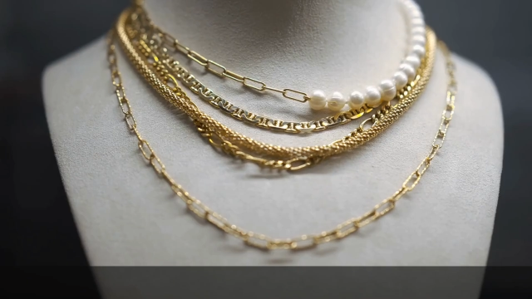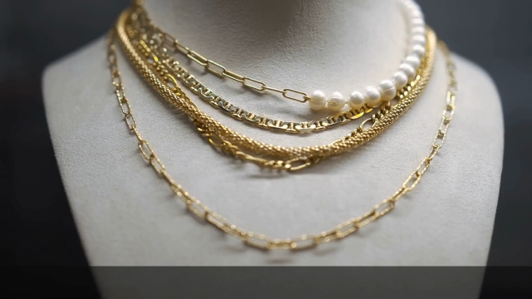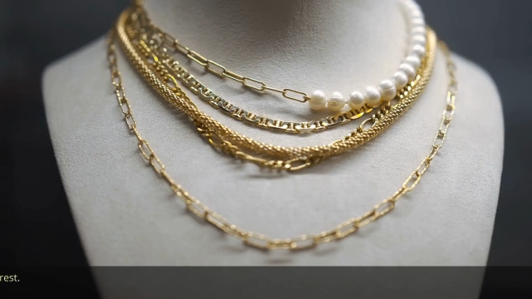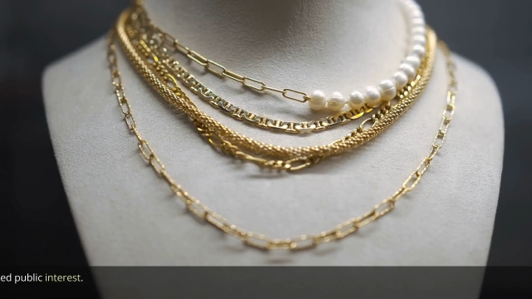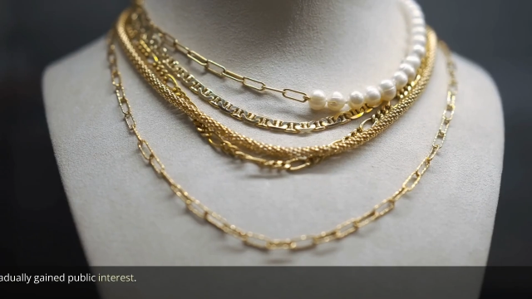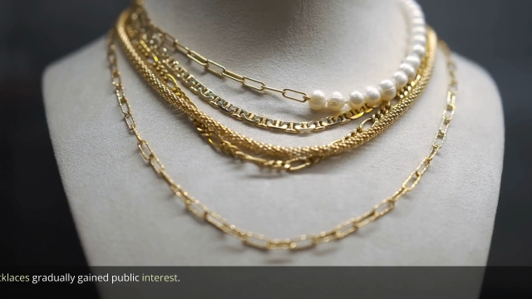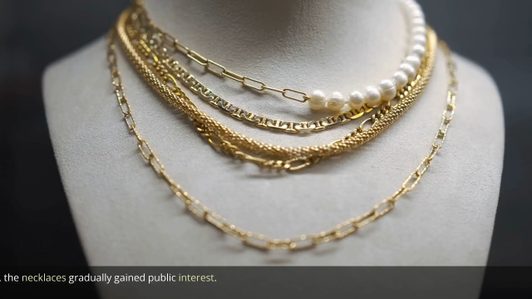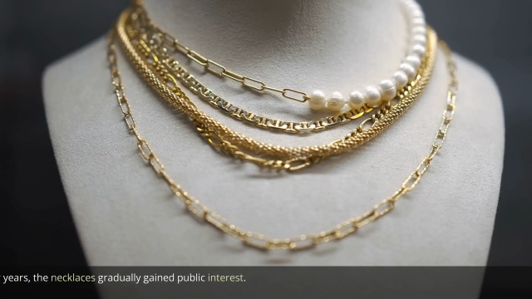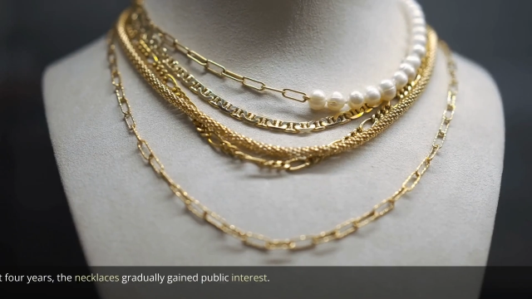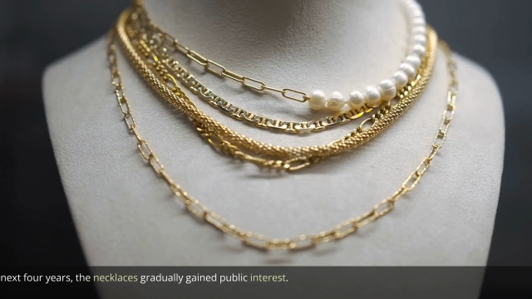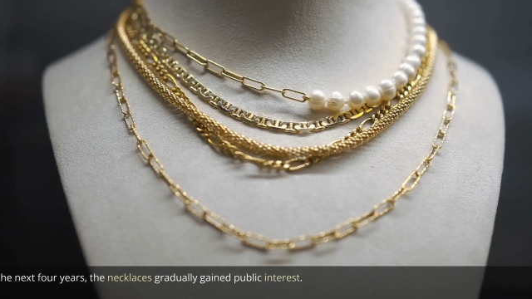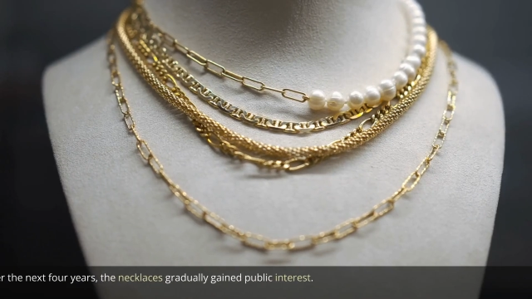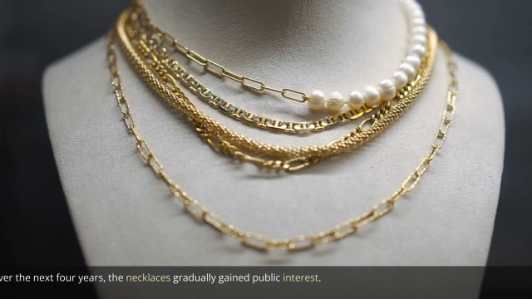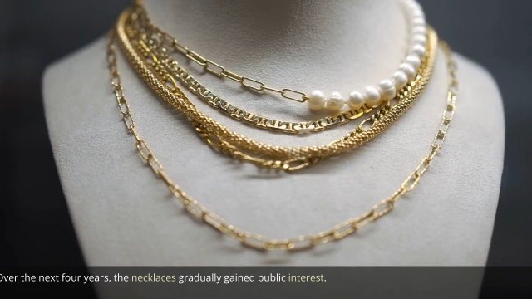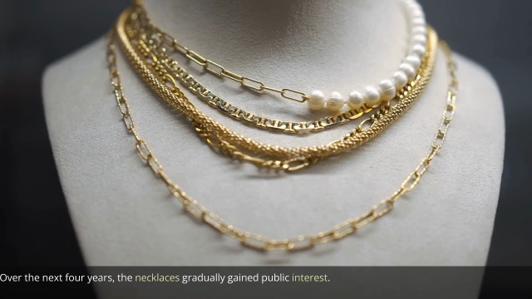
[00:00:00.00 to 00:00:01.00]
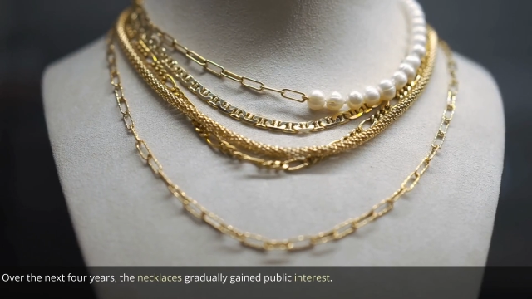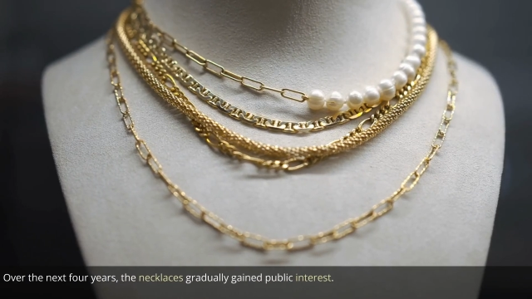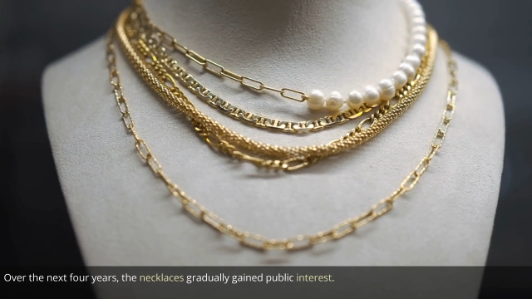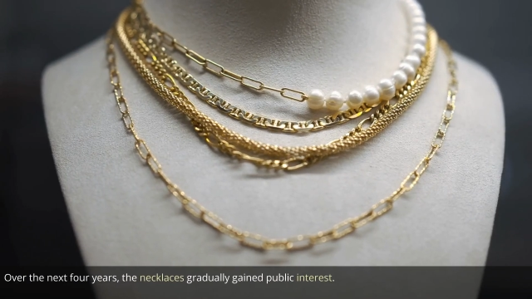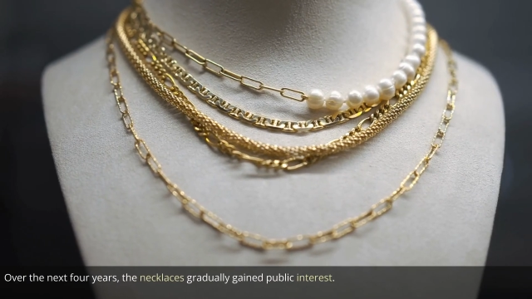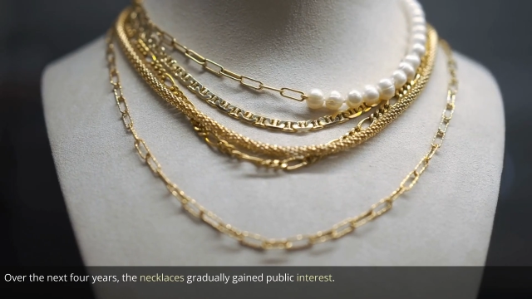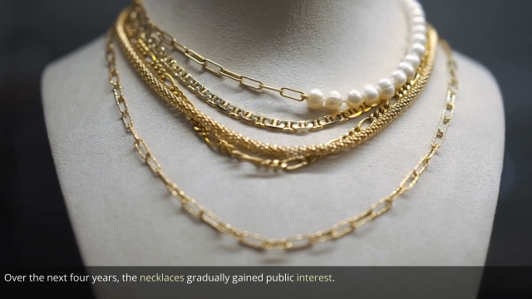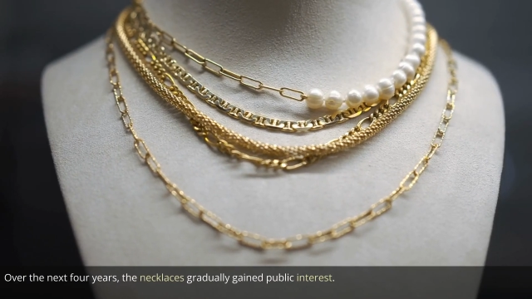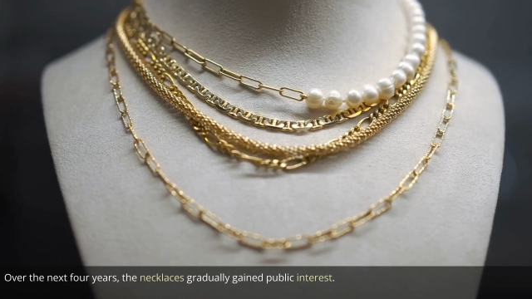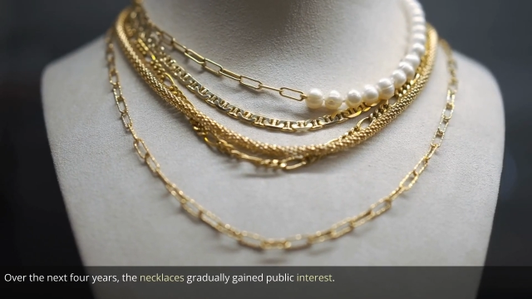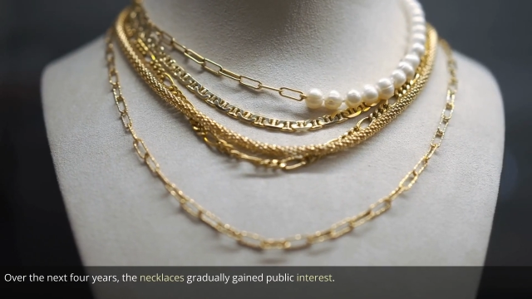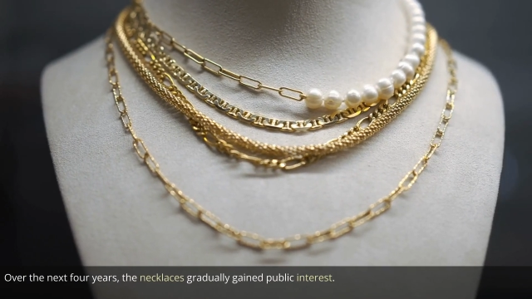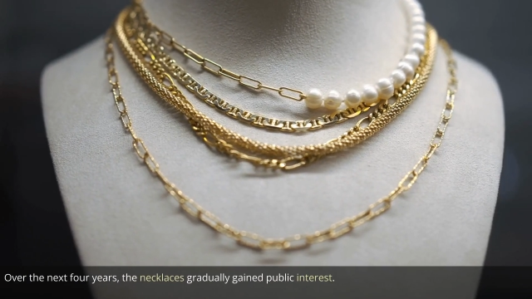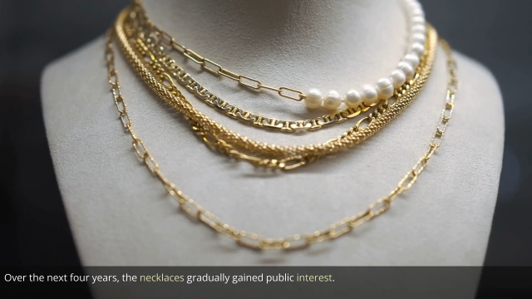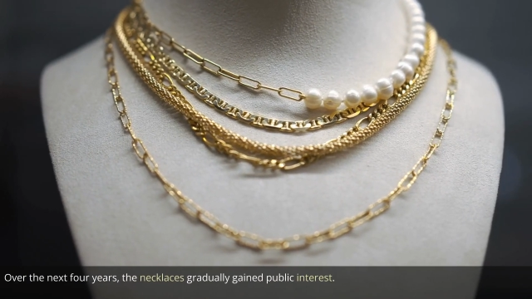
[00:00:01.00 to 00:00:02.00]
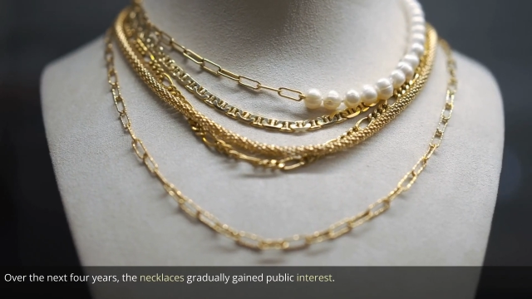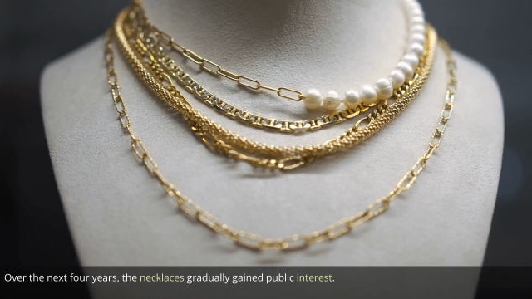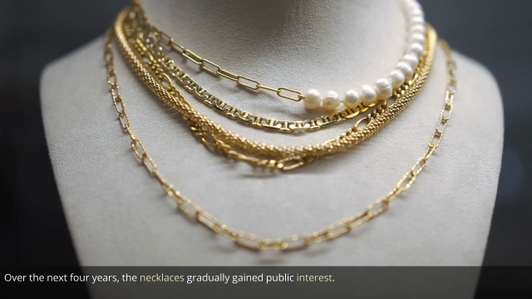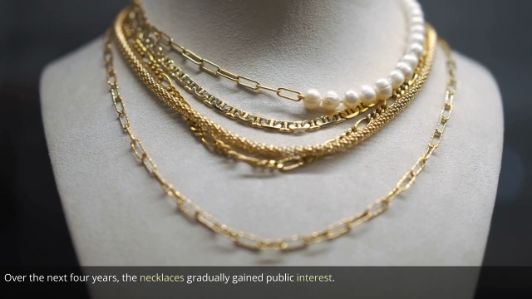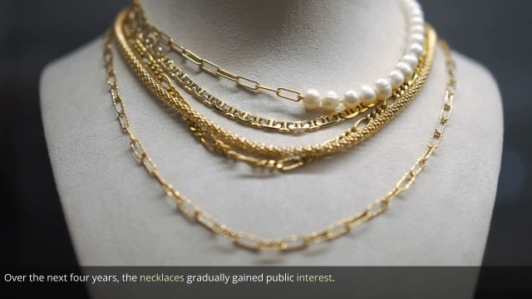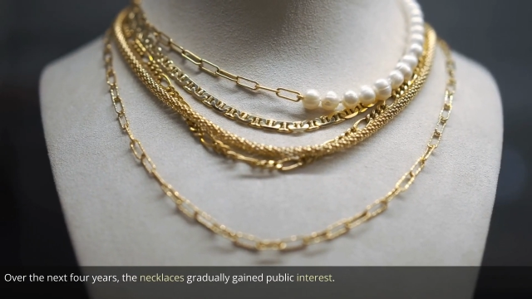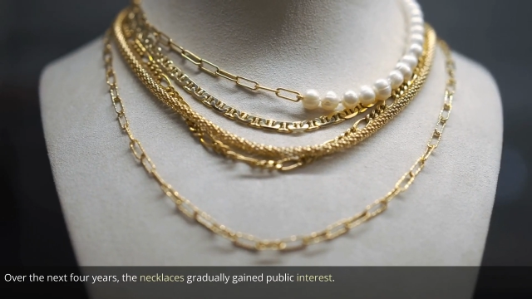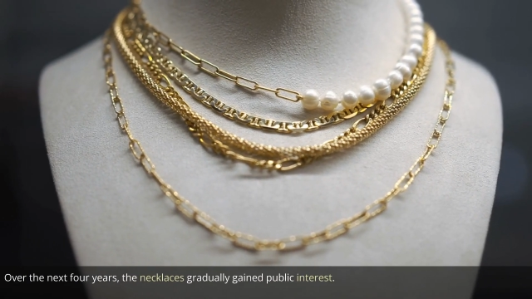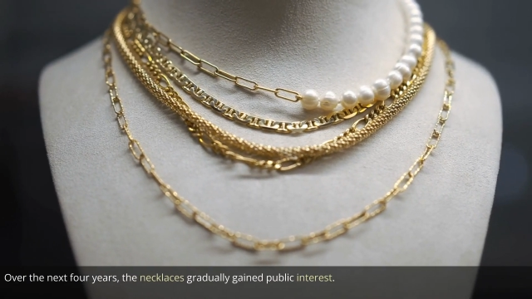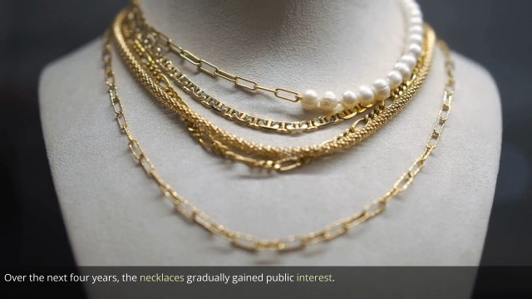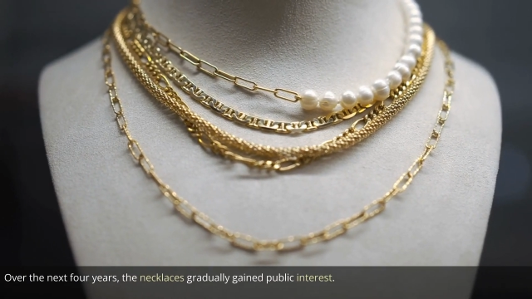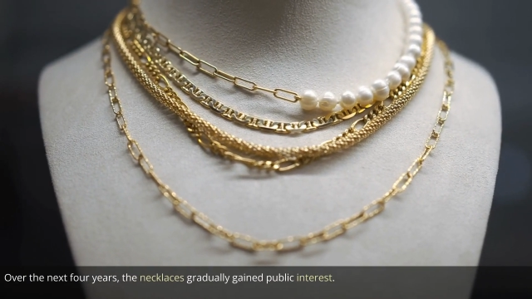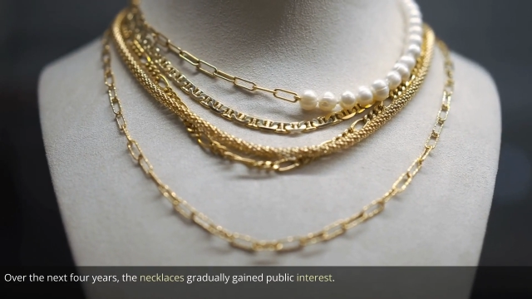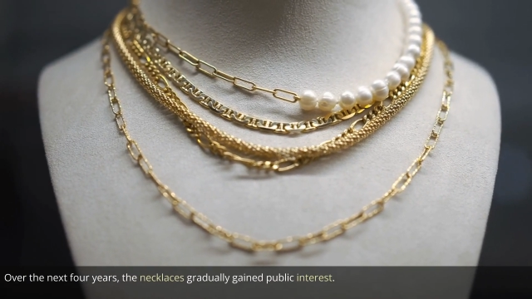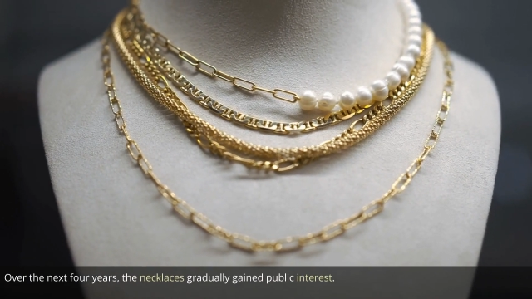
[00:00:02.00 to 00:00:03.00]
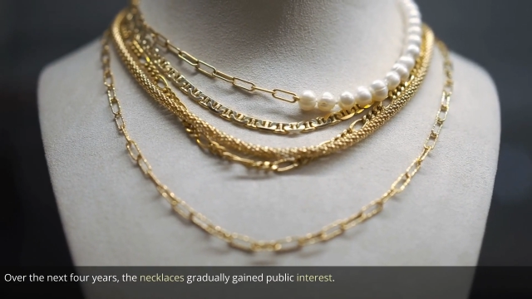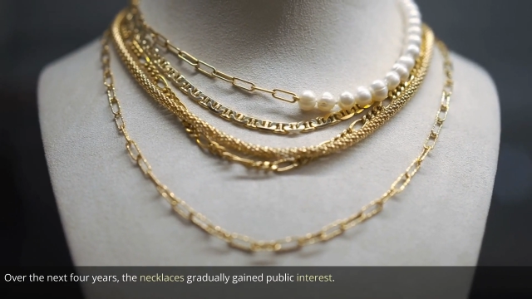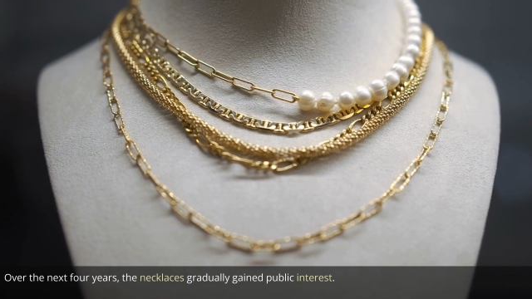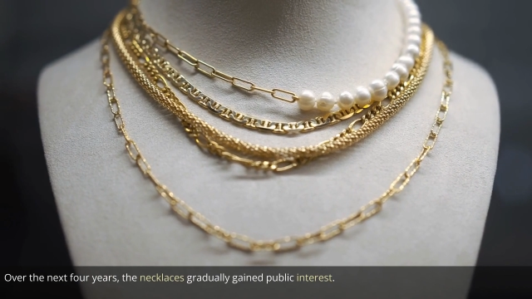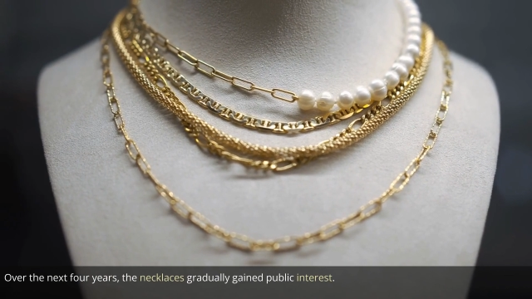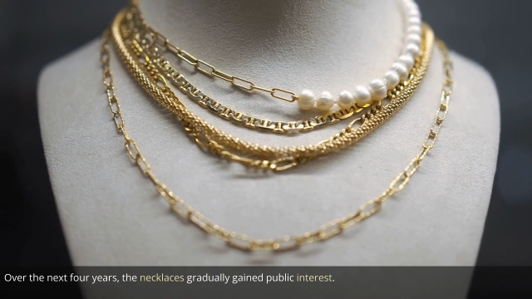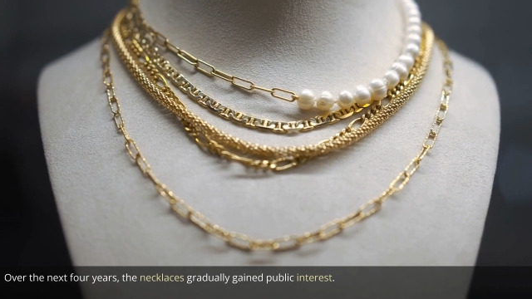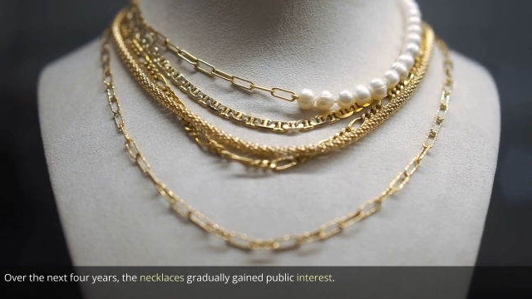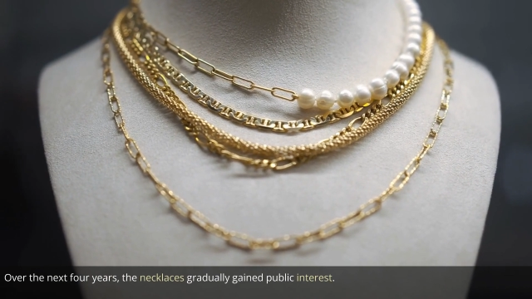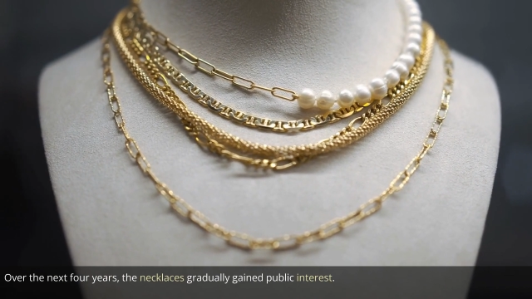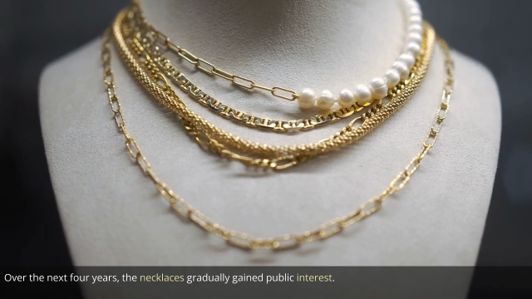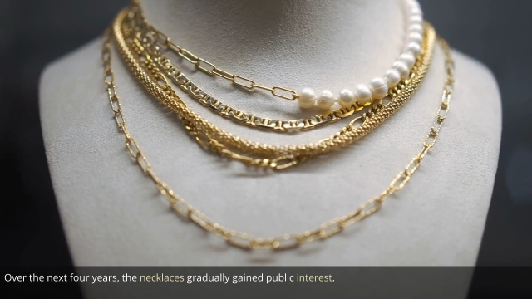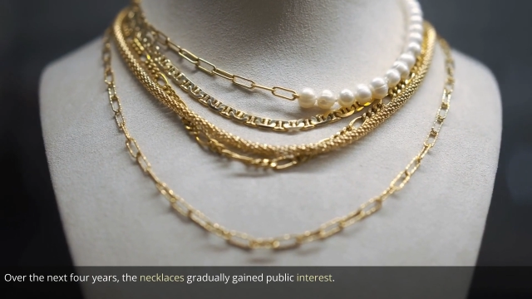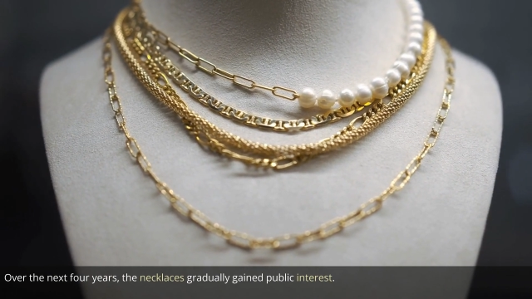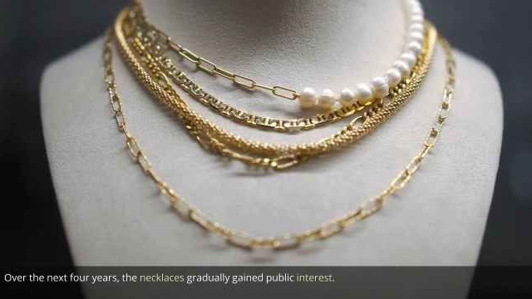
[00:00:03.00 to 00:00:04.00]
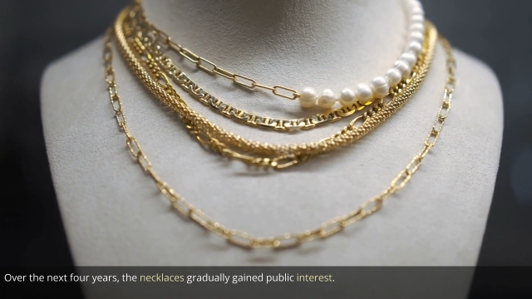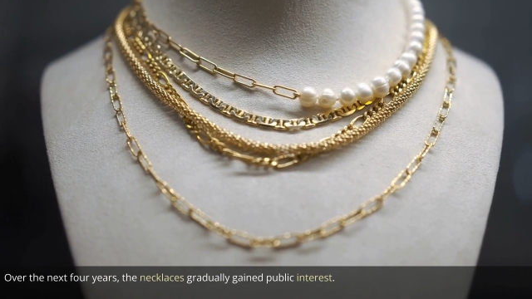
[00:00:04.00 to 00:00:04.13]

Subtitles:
No face is visible, so there are no lips to read.